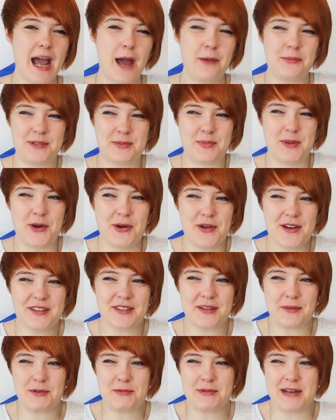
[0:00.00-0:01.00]
To be
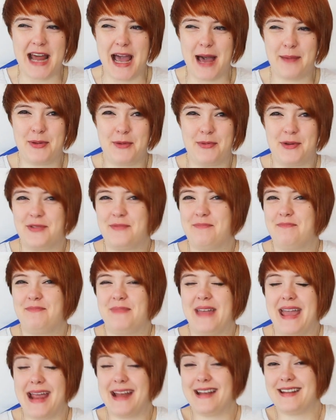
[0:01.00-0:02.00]
honest, I would have been happy with
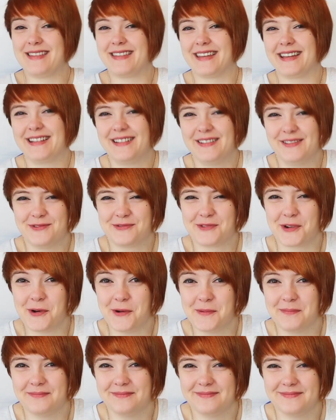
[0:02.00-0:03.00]
anything
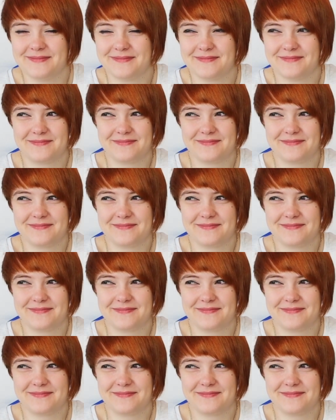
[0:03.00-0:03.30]
from